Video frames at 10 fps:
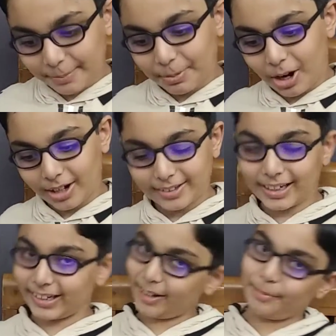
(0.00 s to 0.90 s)
a box
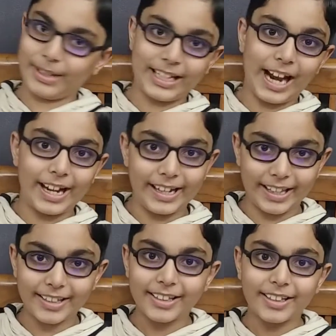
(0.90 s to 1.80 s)
that I've been
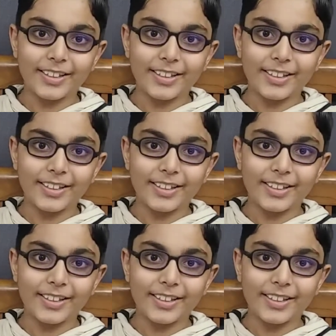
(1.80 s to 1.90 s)
hiding.